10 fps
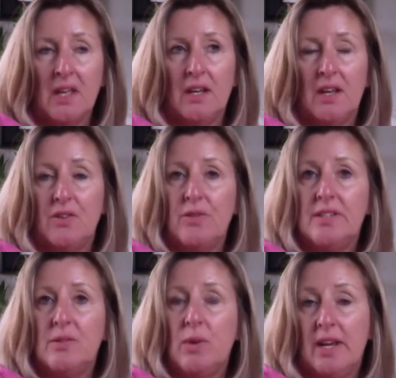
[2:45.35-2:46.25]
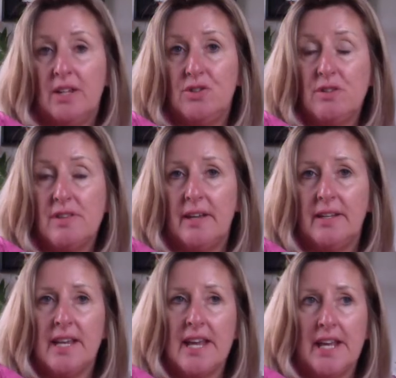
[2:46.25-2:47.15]
Now, the reason why I do that
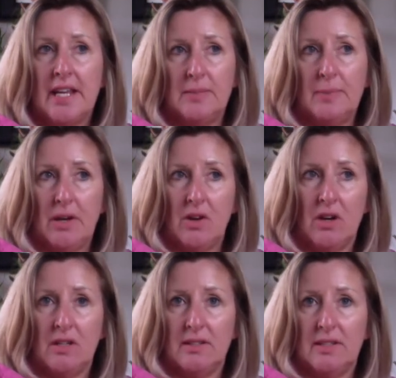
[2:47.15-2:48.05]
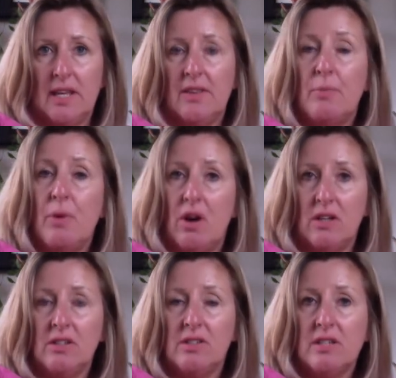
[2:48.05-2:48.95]
is because in the
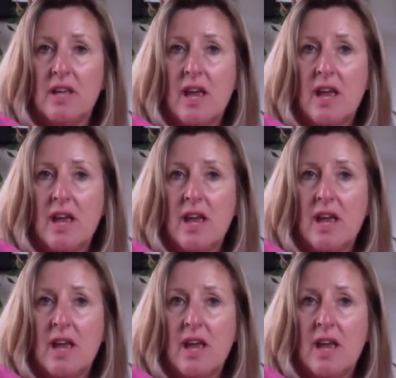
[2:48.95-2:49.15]
past,